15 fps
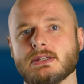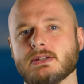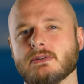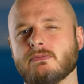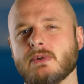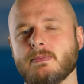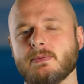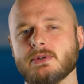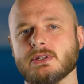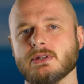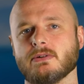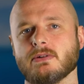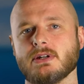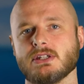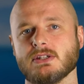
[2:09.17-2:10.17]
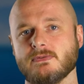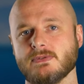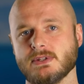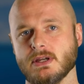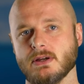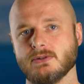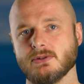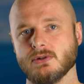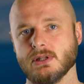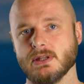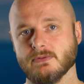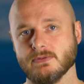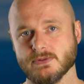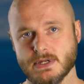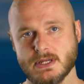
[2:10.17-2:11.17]
is a rapid decrease of CO2
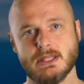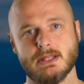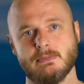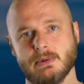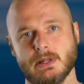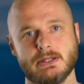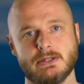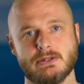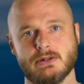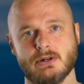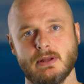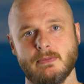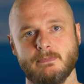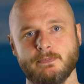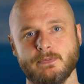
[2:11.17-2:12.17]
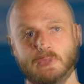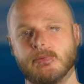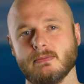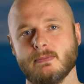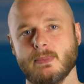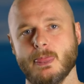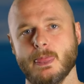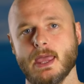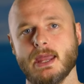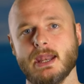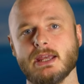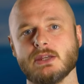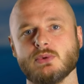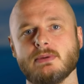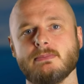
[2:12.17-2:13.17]
levels in the bloodstream. And
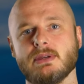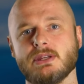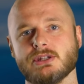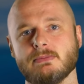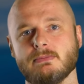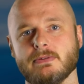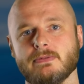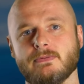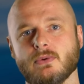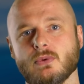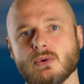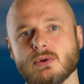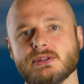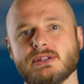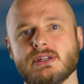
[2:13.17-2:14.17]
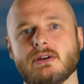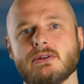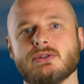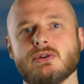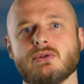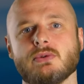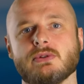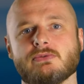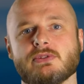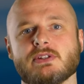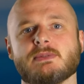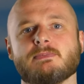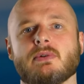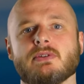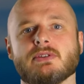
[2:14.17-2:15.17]
as we mentioned before, CO2 is
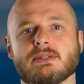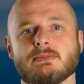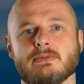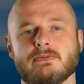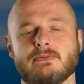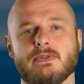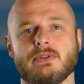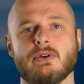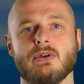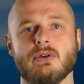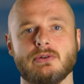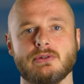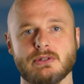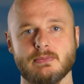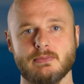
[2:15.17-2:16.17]
responsible for the urge to